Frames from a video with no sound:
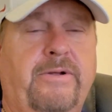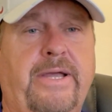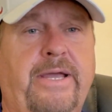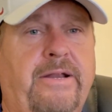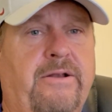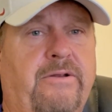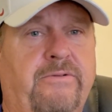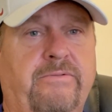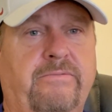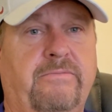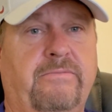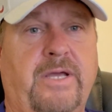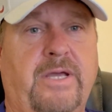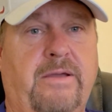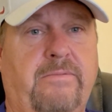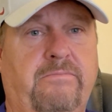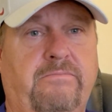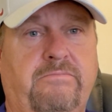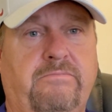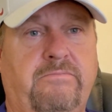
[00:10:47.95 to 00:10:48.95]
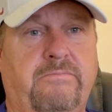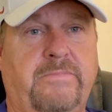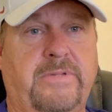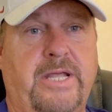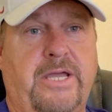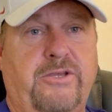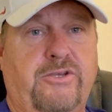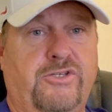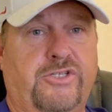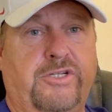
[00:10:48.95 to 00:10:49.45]
I'm not
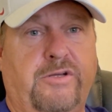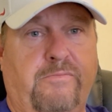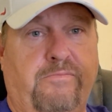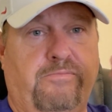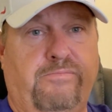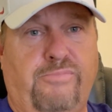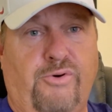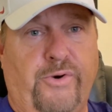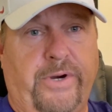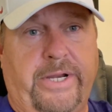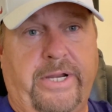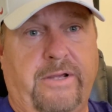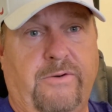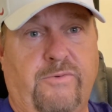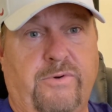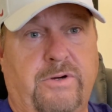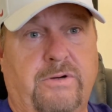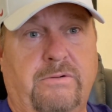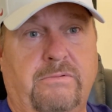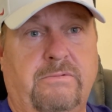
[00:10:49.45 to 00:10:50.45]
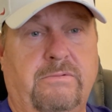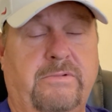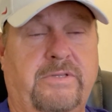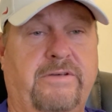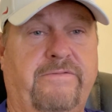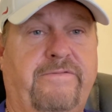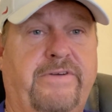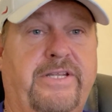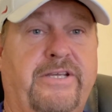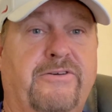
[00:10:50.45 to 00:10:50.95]
used to pointing where the
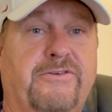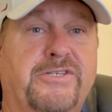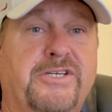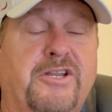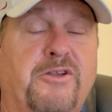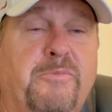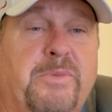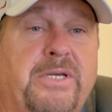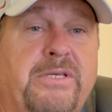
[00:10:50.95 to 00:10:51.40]
video is going to be,